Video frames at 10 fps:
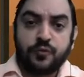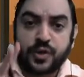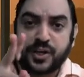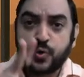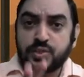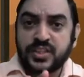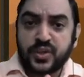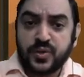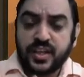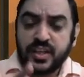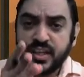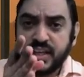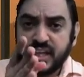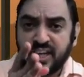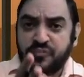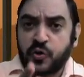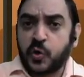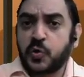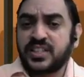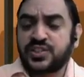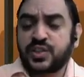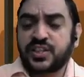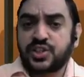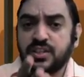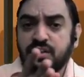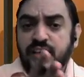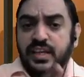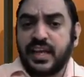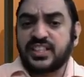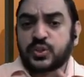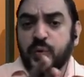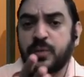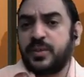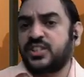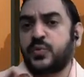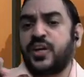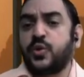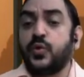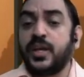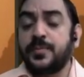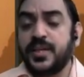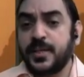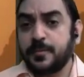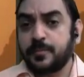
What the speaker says: For a 2 security, it follows the structure A square B square 2AB.